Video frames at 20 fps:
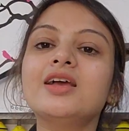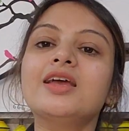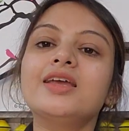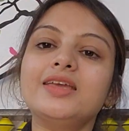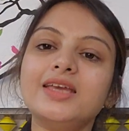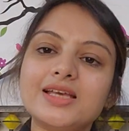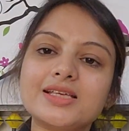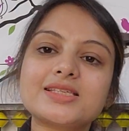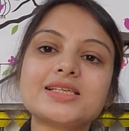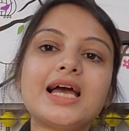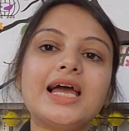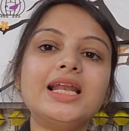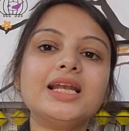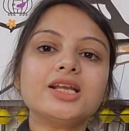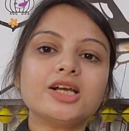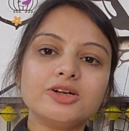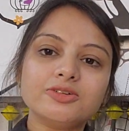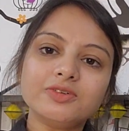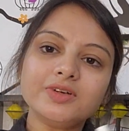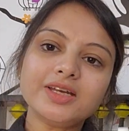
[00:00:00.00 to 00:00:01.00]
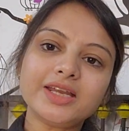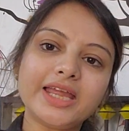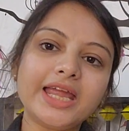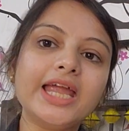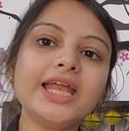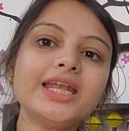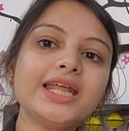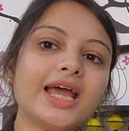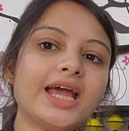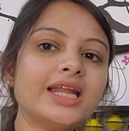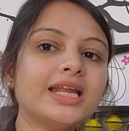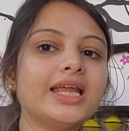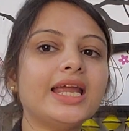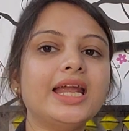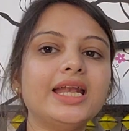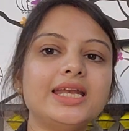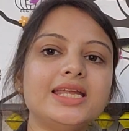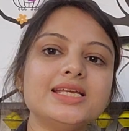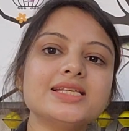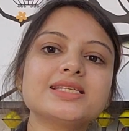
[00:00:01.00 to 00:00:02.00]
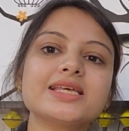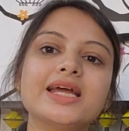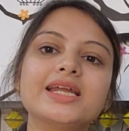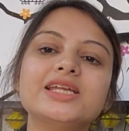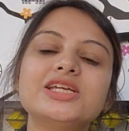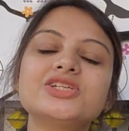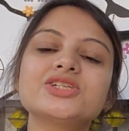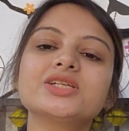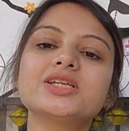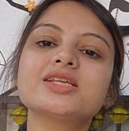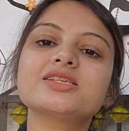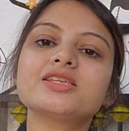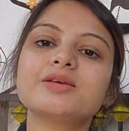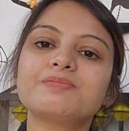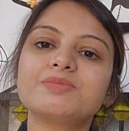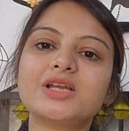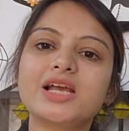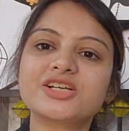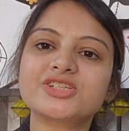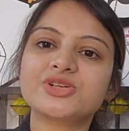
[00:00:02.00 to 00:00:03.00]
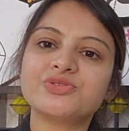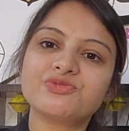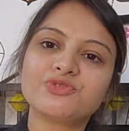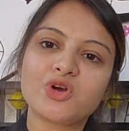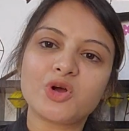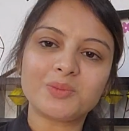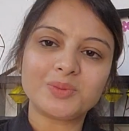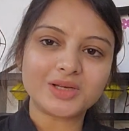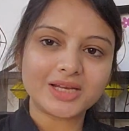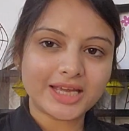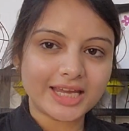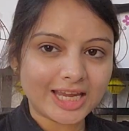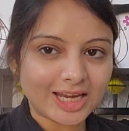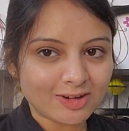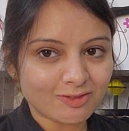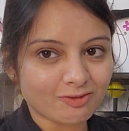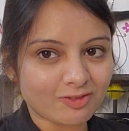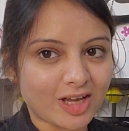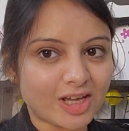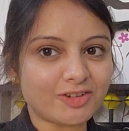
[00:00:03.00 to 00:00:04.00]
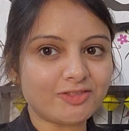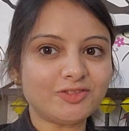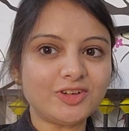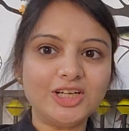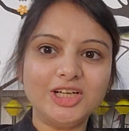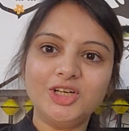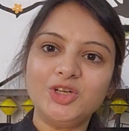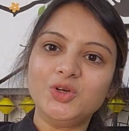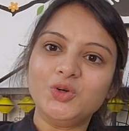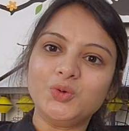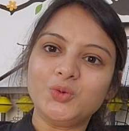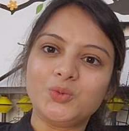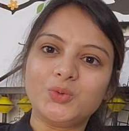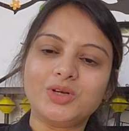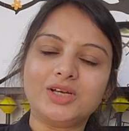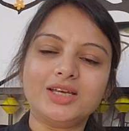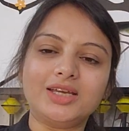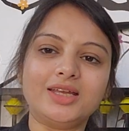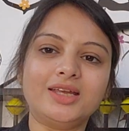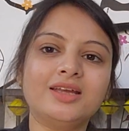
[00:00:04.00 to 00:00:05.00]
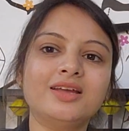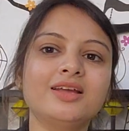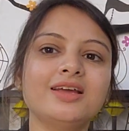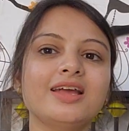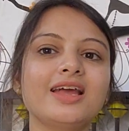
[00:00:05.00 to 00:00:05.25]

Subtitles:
Yes, I'll cover 8 and 80's addition and subtraction formula in one video only.